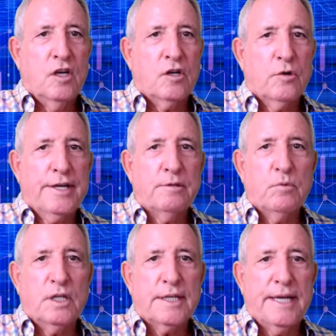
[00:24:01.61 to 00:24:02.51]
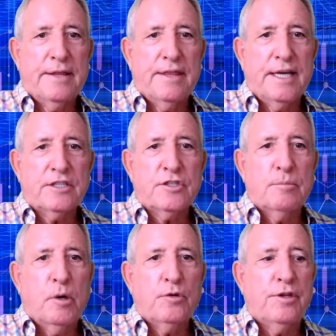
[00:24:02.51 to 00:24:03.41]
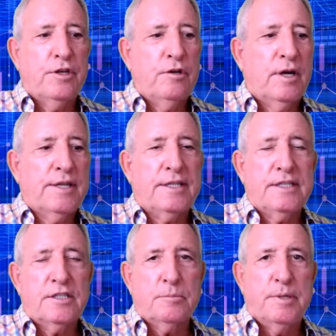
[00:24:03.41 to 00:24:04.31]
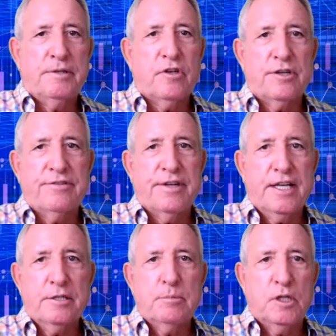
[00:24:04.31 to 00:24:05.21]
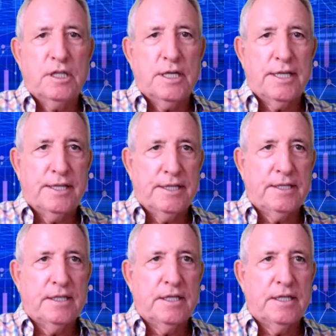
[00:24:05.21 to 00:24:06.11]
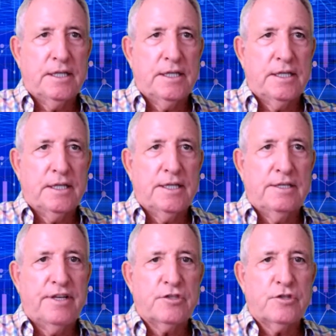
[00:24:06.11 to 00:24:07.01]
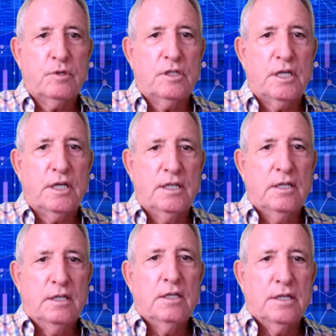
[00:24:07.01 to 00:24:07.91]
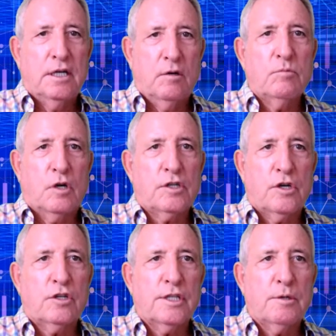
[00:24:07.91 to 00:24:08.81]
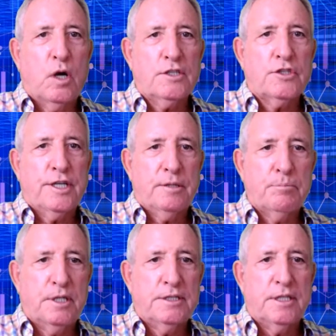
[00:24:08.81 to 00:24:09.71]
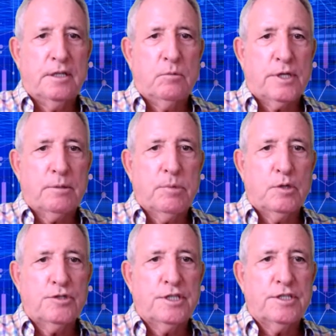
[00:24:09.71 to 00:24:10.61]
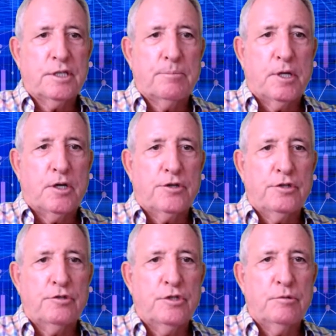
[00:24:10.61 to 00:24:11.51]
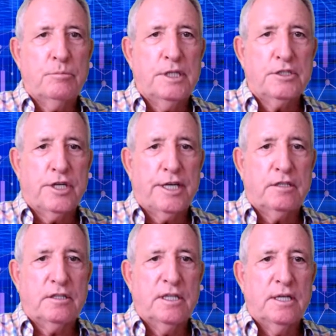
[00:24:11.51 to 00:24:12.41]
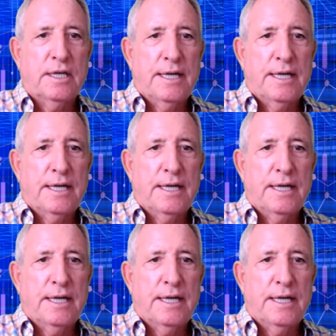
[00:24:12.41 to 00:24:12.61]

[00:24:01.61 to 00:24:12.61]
Great. Well, again, thanks to both of you. I think this has been very valuable, and I think investors will, are currently watching it, but we're going to post this up on our YouTube channel